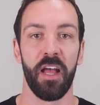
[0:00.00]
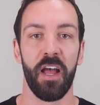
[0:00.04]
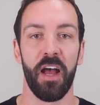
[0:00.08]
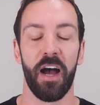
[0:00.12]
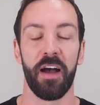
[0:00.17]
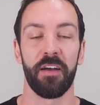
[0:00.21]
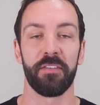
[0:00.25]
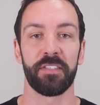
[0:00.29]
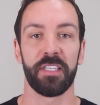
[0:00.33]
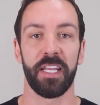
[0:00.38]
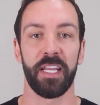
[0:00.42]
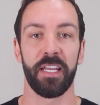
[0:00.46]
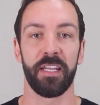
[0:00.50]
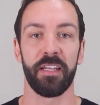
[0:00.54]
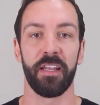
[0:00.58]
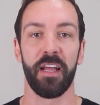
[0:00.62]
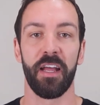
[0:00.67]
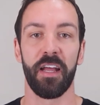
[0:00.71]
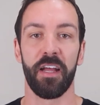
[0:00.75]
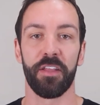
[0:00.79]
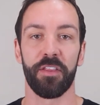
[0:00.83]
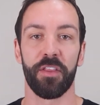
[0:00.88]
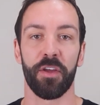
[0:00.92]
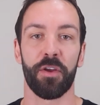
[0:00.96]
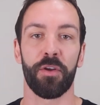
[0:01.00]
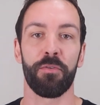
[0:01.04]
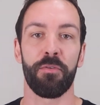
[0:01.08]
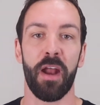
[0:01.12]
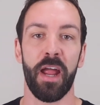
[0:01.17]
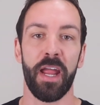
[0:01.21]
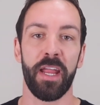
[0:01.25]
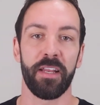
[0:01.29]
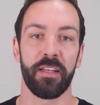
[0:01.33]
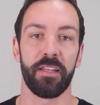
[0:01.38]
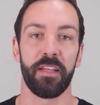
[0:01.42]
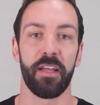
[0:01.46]
I've seen the
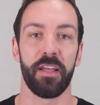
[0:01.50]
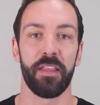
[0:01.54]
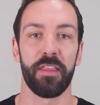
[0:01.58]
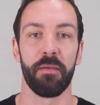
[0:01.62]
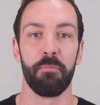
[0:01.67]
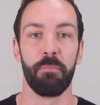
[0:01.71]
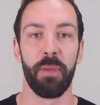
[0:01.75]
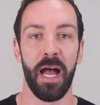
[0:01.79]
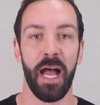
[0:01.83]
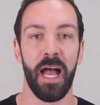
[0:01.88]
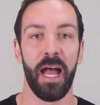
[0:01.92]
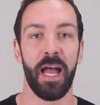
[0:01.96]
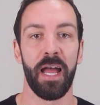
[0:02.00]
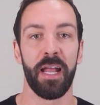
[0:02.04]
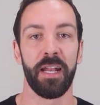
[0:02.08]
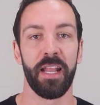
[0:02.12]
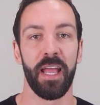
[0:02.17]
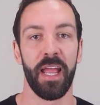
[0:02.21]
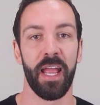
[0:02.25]
great, the bad,